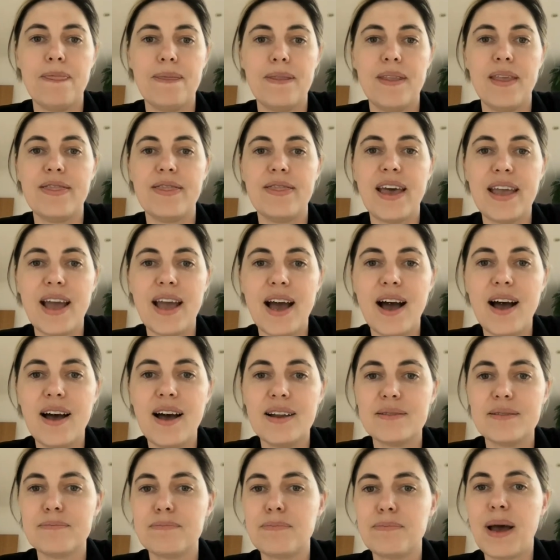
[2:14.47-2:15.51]
They
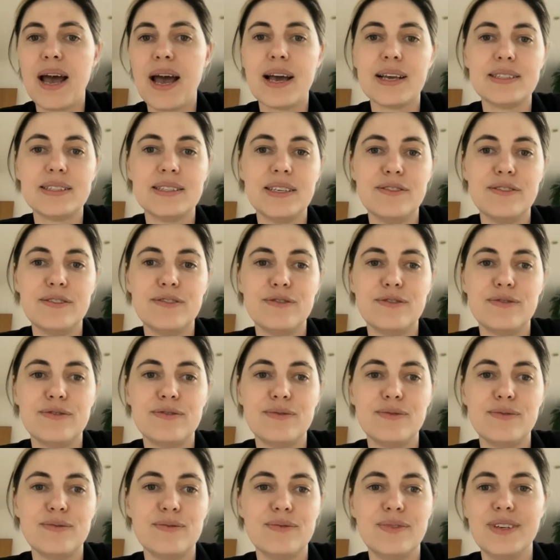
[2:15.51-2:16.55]
aren't passive,
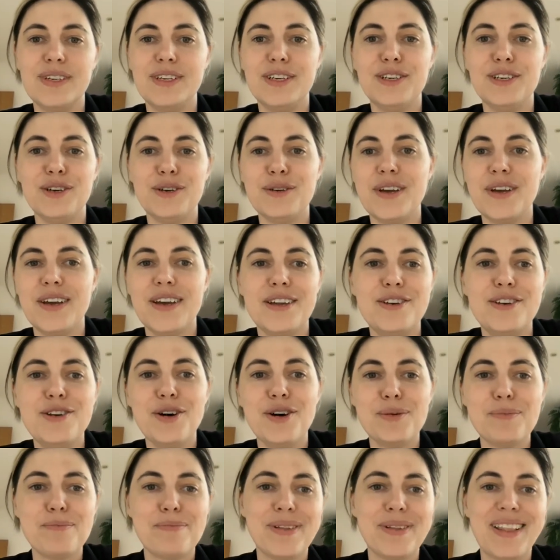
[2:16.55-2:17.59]
you know,
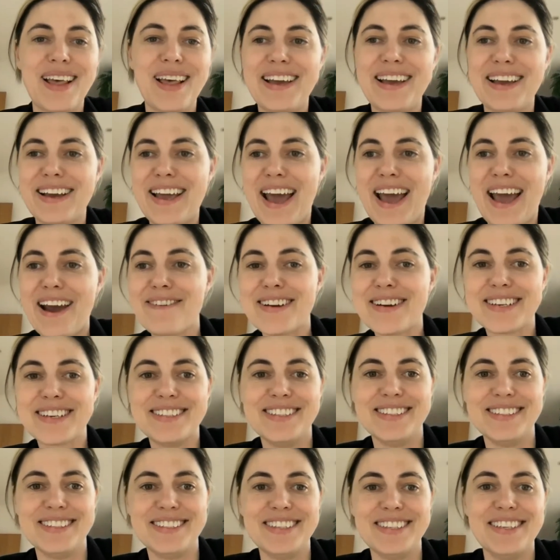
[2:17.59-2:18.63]
non player
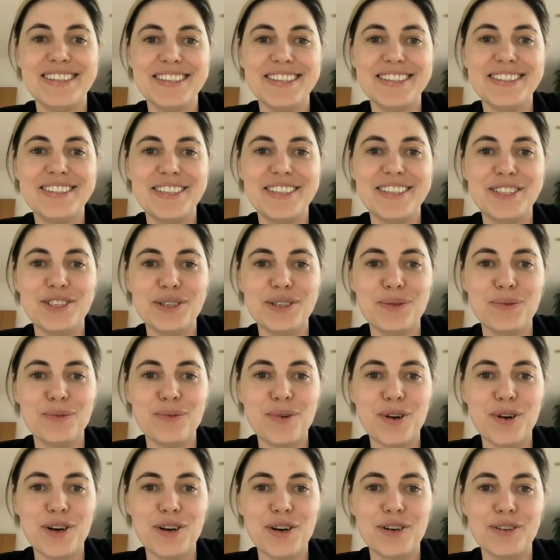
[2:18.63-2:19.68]
characters in this digital
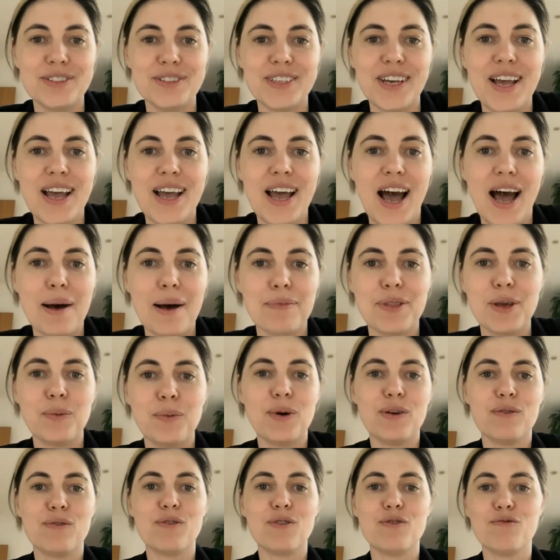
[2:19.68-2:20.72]
world um, that
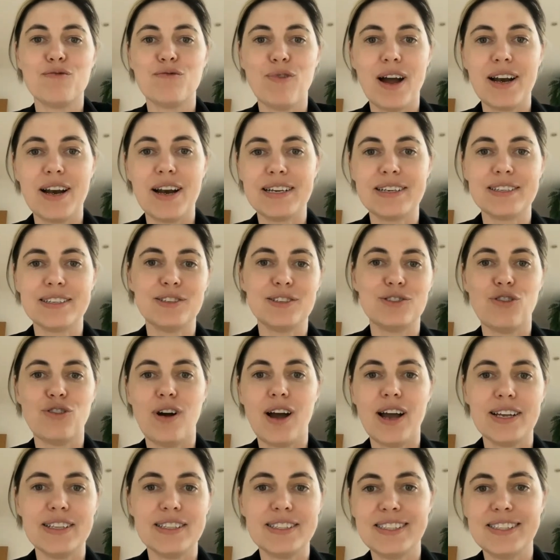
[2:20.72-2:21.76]
we're all running to
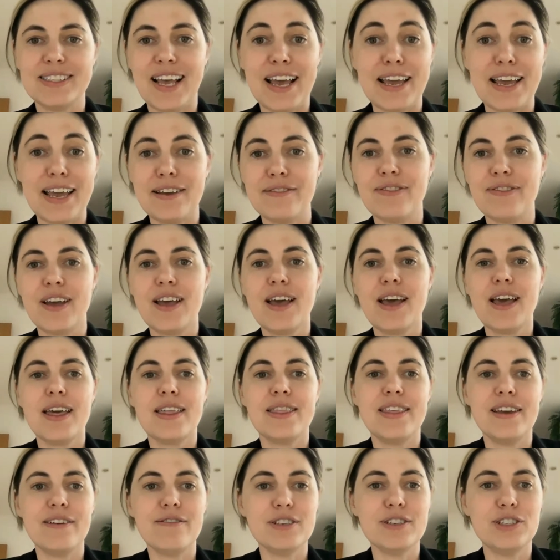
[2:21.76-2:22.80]
try and save.
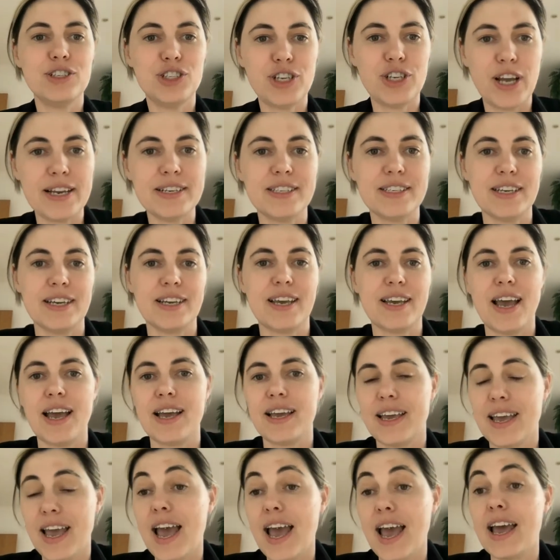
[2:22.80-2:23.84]
They're agentic
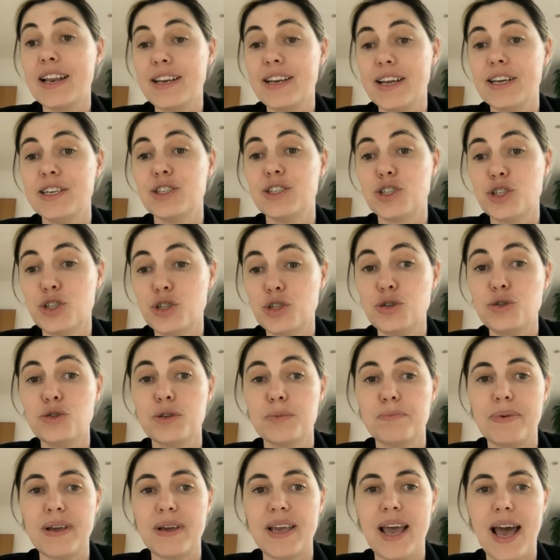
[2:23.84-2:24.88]
and can and
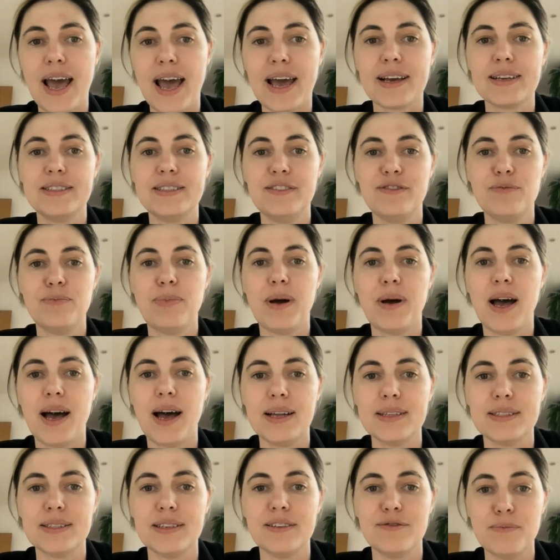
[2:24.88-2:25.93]
should be active
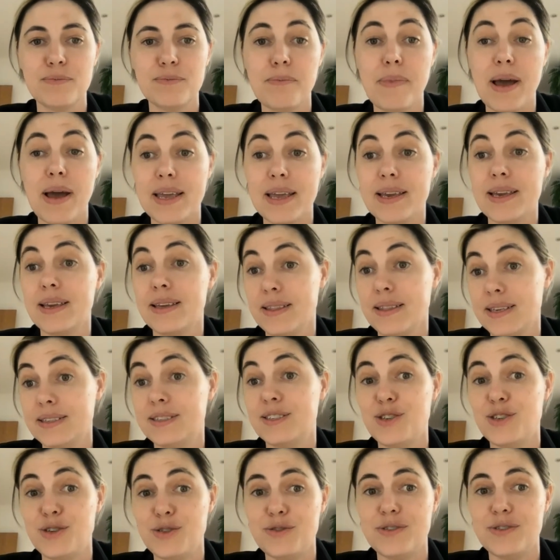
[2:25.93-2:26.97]
parts of making this
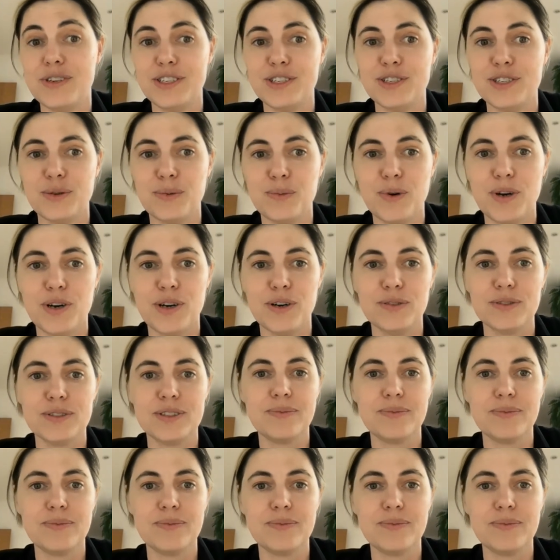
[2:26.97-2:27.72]
new digital world.